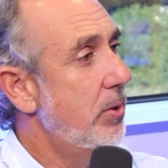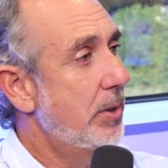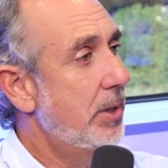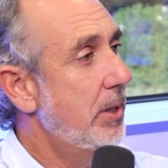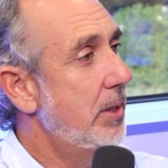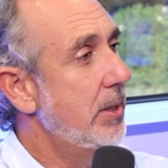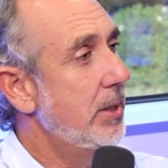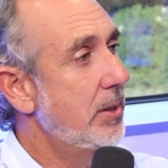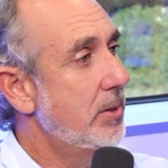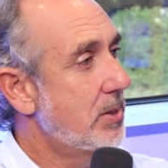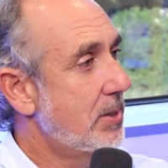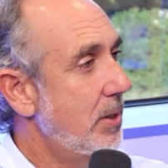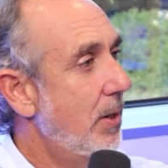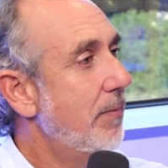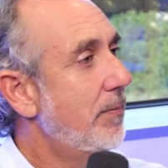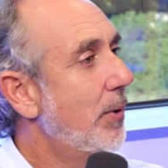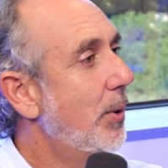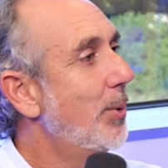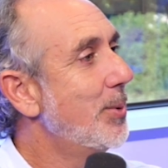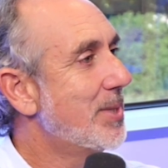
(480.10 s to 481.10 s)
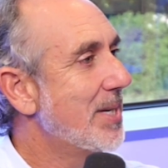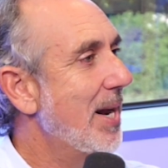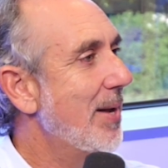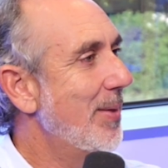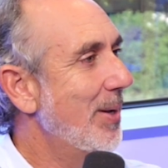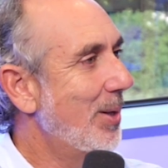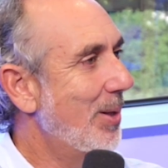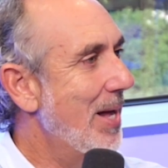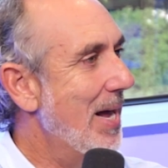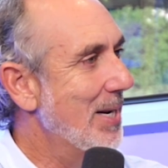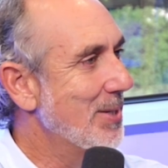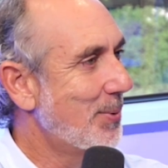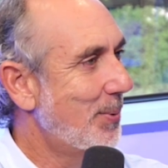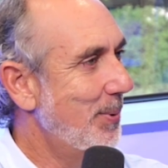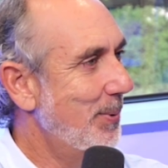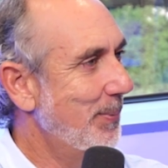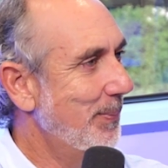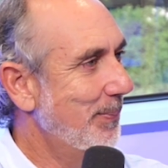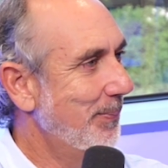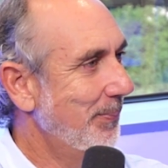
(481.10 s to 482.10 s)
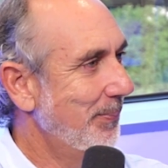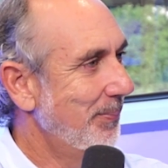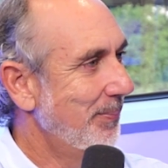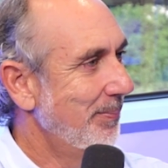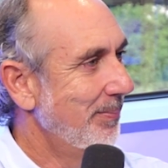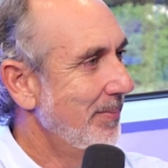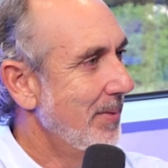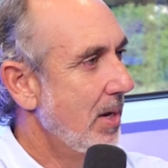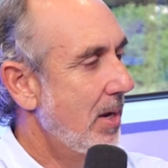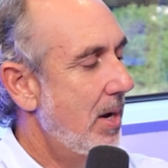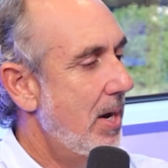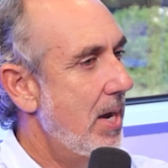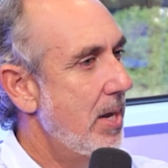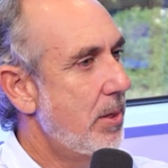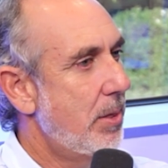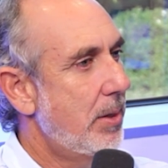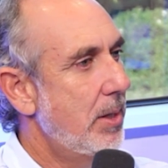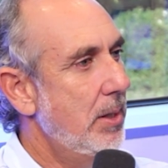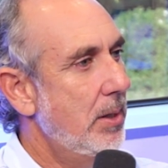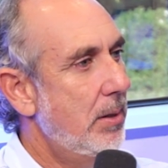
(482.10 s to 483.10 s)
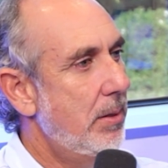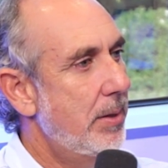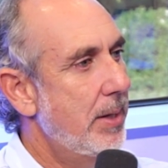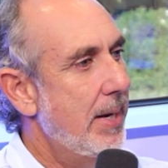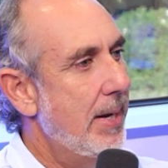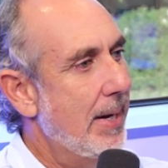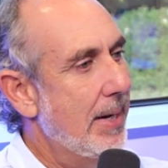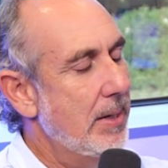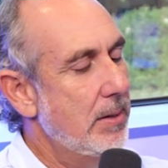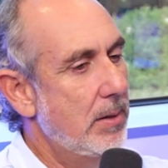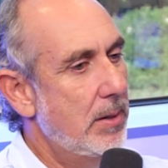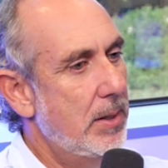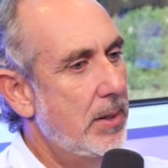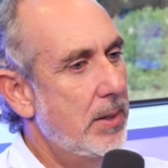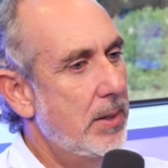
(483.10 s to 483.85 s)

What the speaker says: year getting cell phones out of the classroom. I think that